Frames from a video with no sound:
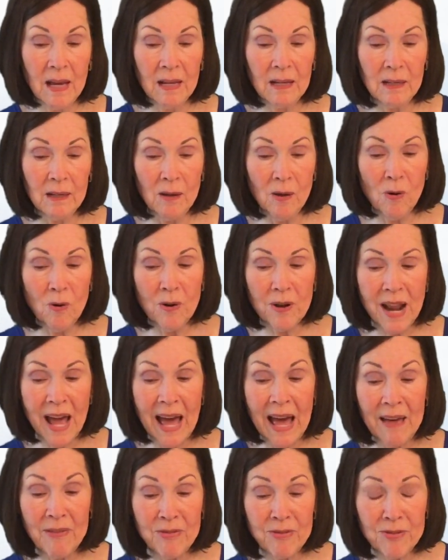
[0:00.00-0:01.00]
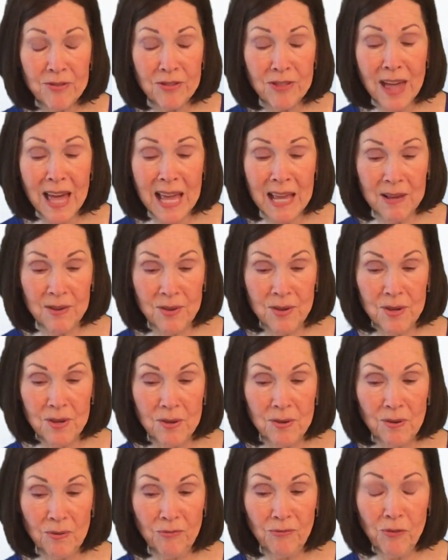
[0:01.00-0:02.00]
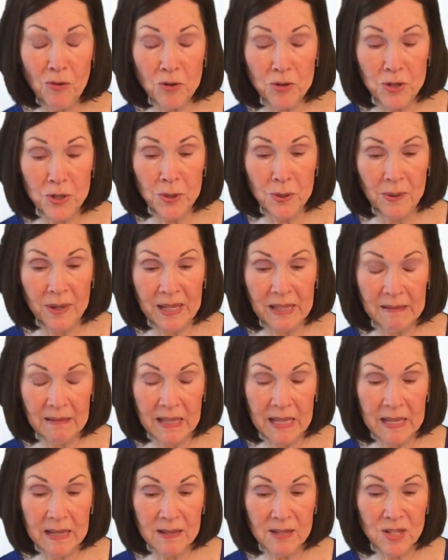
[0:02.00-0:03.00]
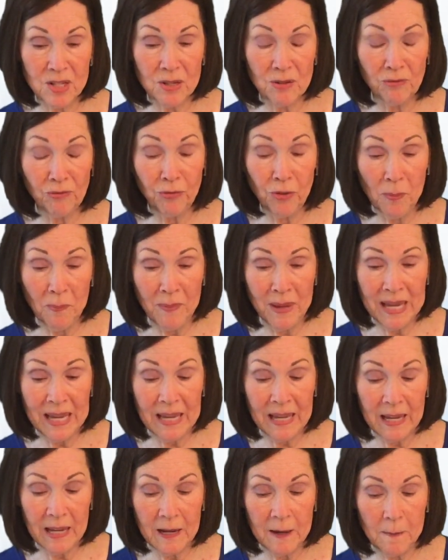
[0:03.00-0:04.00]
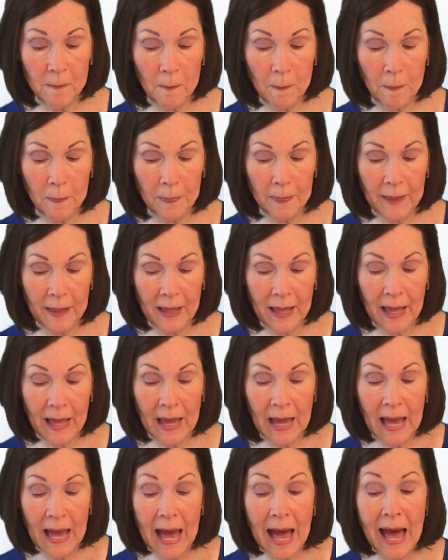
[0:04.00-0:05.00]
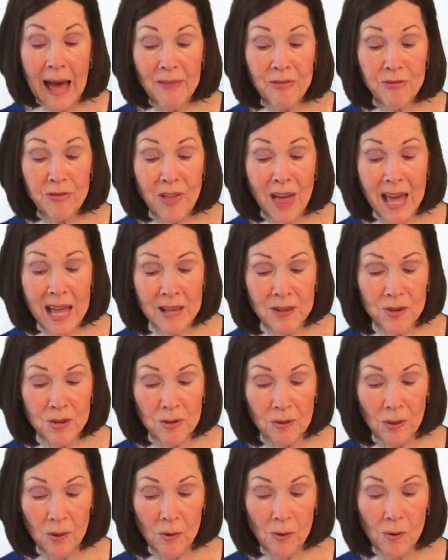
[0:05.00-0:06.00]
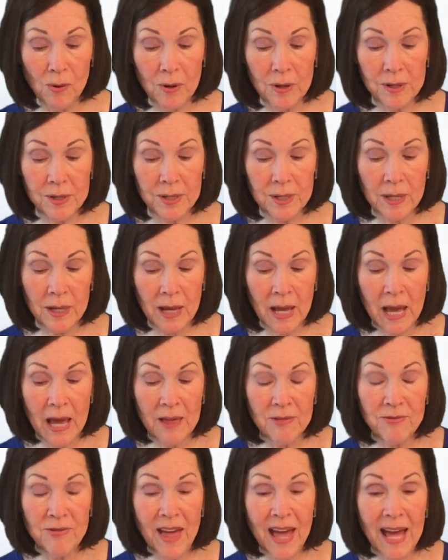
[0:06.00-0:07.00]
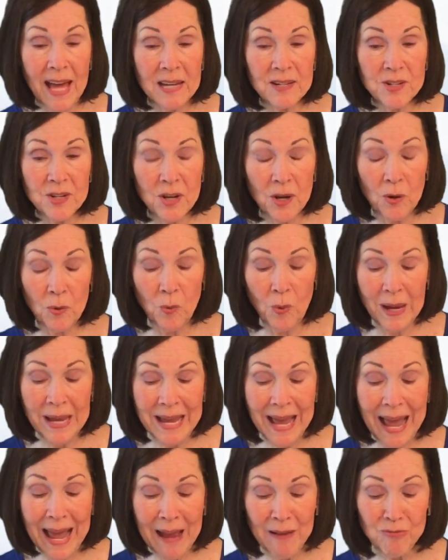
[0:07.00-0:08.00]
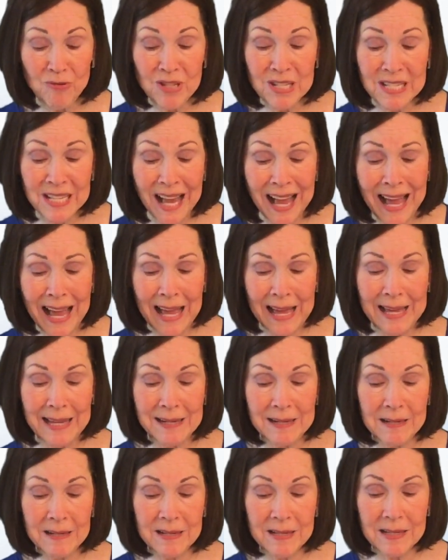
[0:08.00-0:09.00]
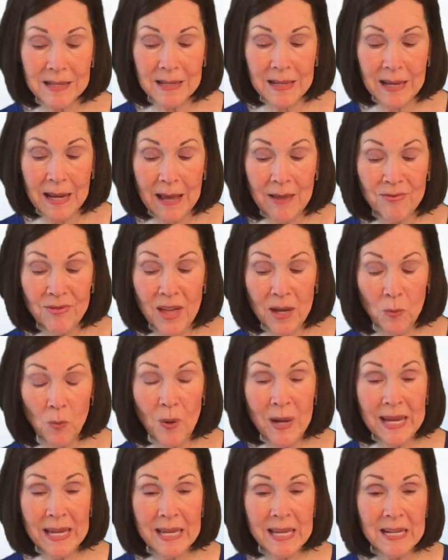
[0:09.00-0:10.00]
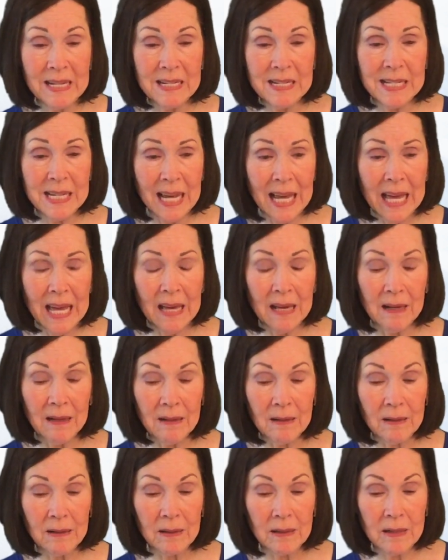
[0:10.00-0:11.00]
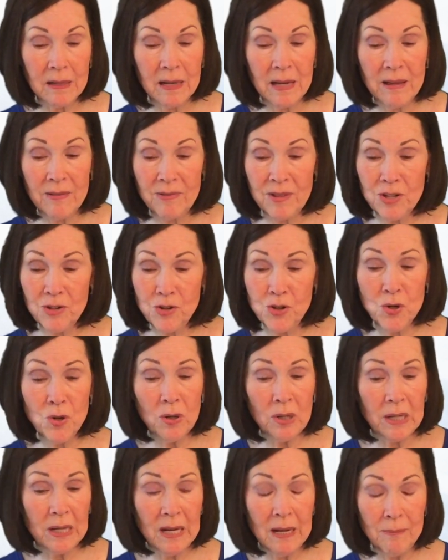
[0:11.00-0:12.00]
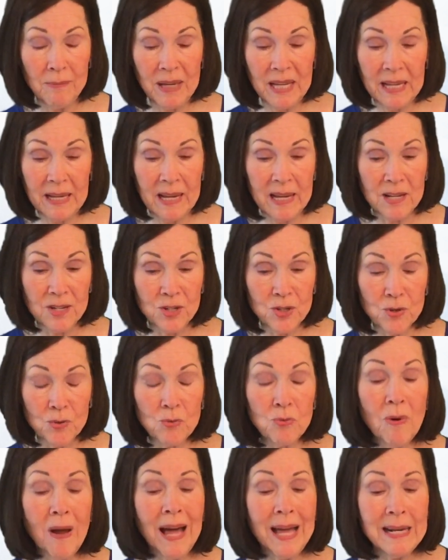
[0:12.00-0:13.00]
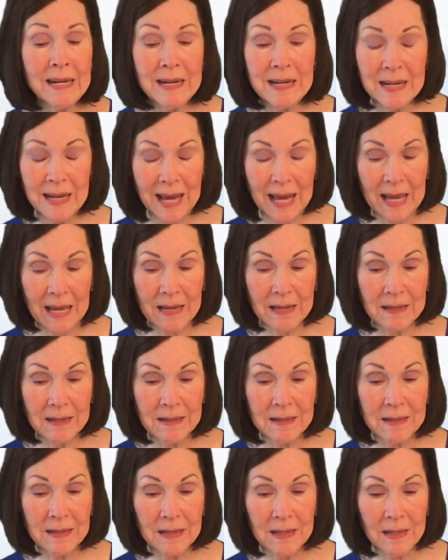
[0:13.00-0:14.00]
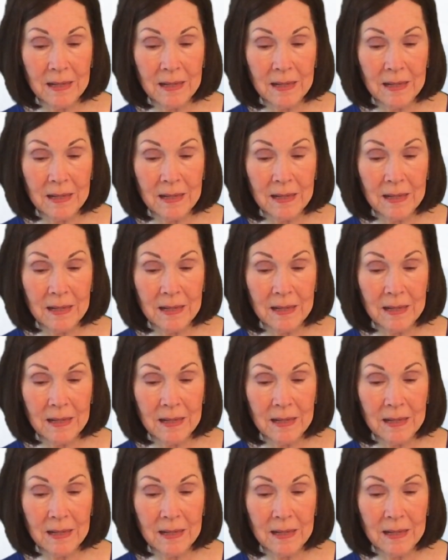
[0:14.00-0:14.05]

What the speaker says: Lord, I thank you for doing this for me. I thank you, Lord, that we have signs that we can tell that your coming is right at hand.